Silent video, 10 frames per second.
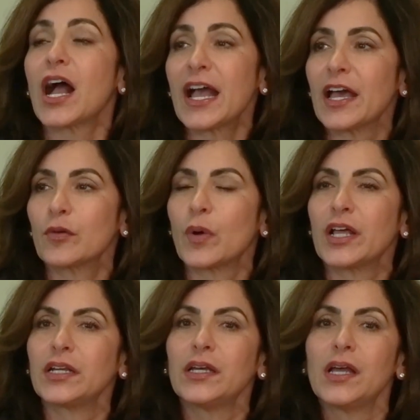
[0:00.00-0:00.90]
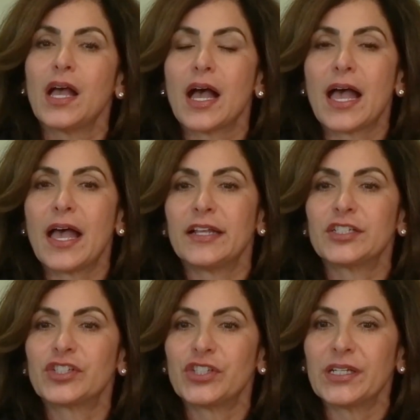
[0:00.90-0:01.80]
I had one, and
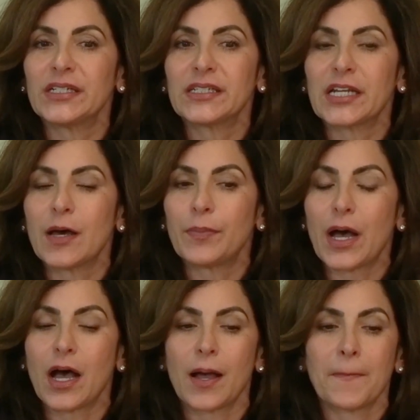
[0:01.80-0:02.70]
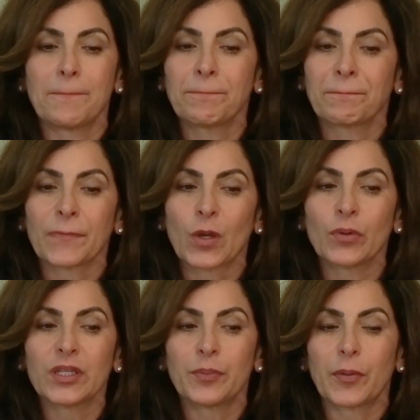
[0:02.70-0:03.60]
she ended up
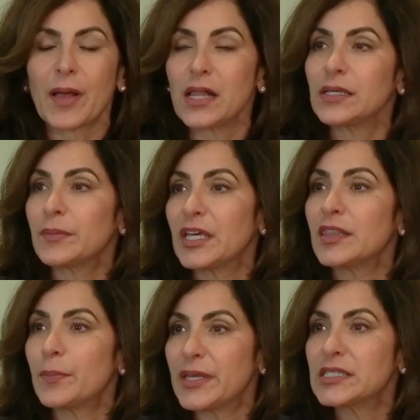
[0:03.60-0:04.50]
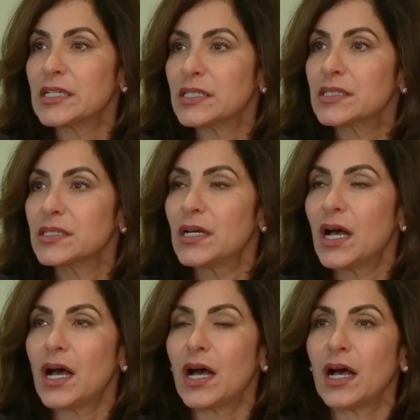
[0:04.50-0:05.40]
really propelling me in the business.
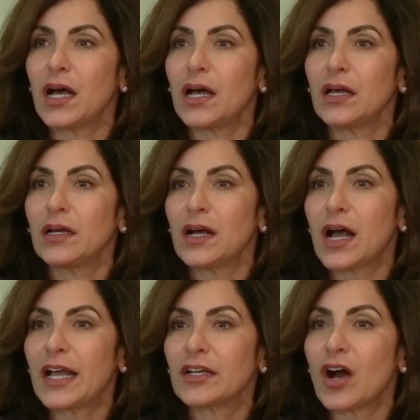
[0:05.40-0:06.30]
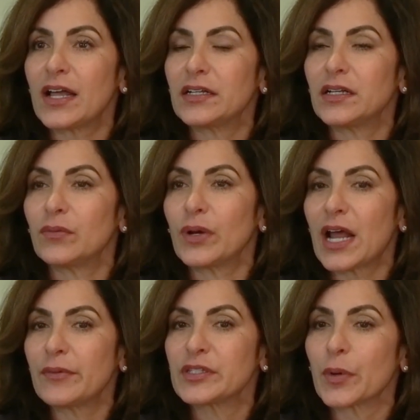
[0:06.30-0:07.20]
When
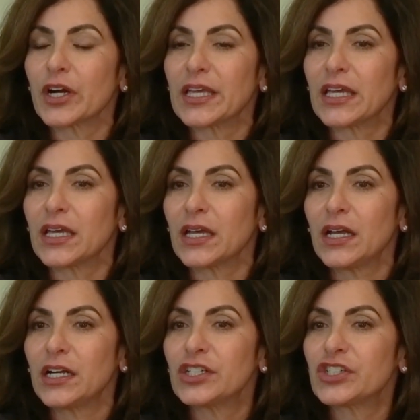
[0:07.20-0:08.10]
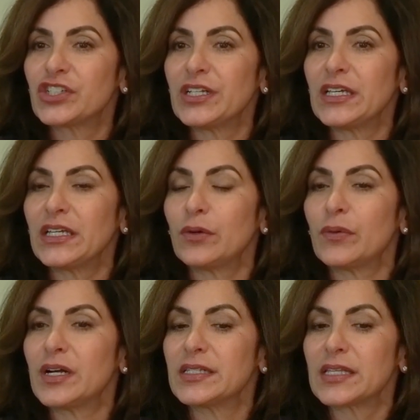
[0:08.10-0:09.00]
I was working, she
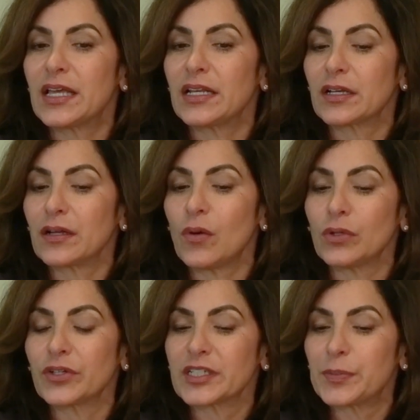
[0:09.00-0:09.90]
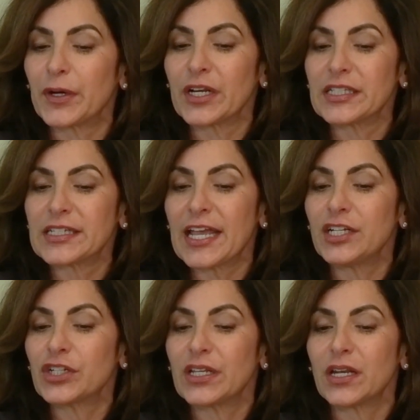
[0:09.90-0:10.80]
was an older, experienced
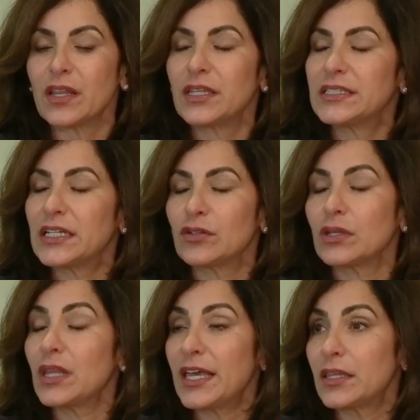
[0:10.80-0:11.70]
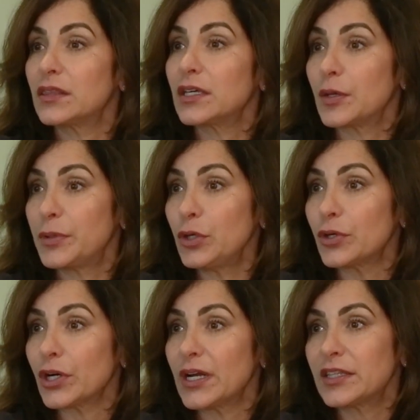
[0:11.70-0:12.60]
agent that didn't like the
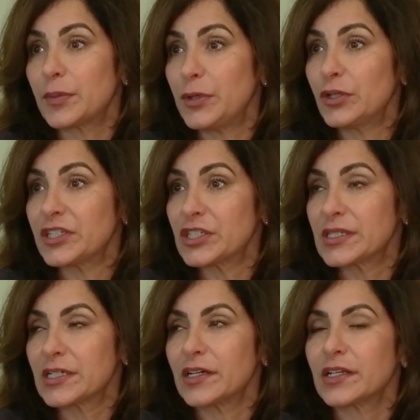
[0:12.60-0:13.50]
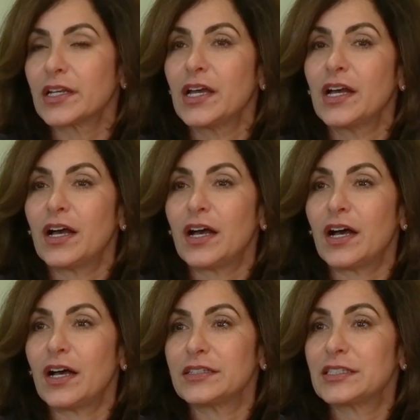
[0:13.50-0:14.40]
computer, and the computer had just started
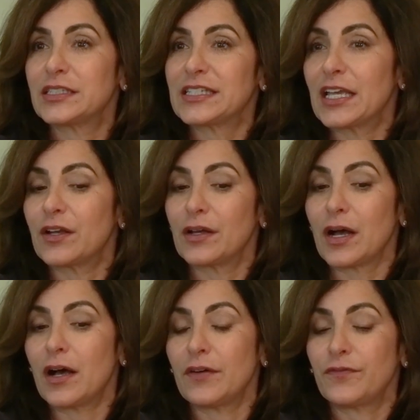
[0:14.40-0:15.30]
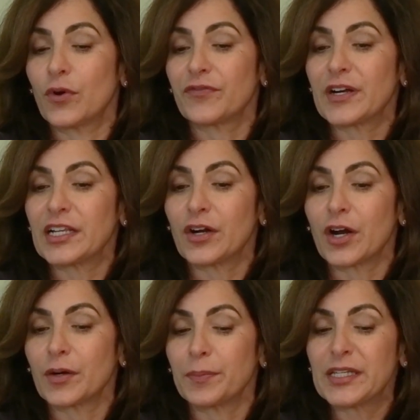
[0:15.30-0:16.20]
to take forefront in
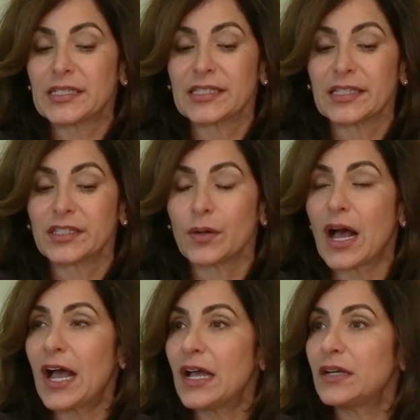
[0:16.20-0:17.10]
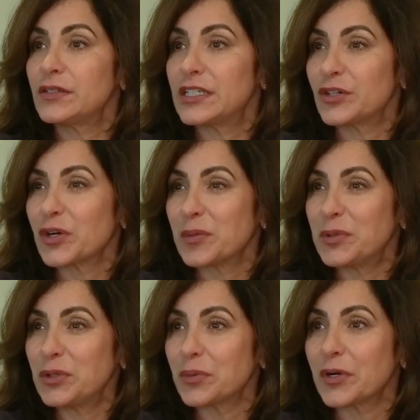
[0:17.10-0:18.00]
our business. And so I did her
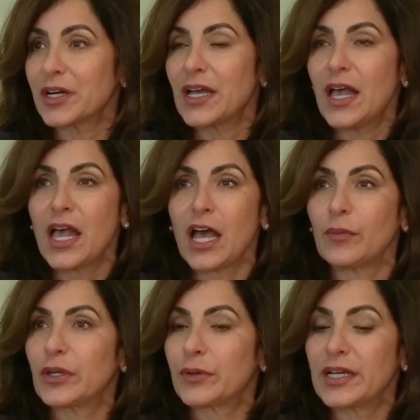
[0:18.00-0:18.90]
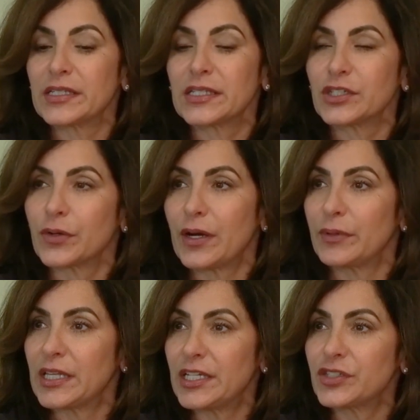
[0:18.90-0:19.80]
computer work, and we created such a great
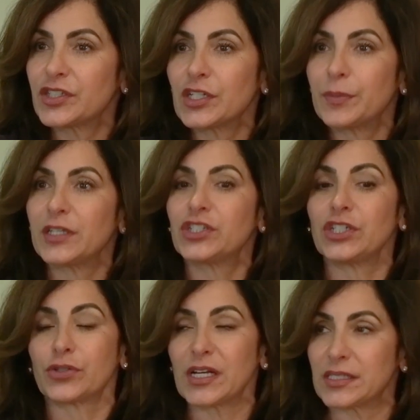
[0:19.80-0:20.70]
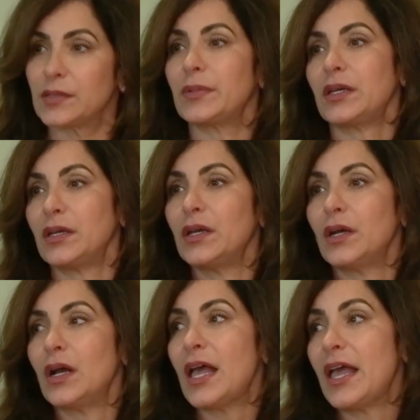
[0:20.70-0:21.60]
relationship that she trusted me
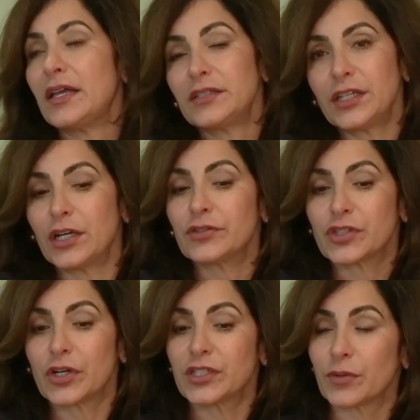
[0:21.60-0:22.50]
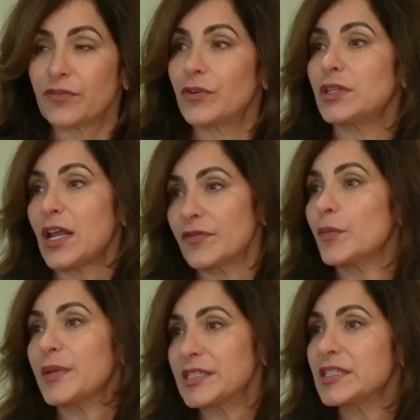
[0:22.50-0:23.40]
and, started to refer a lot of her
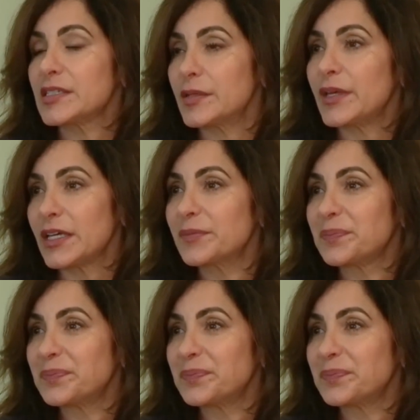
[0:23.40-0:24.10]
business to me.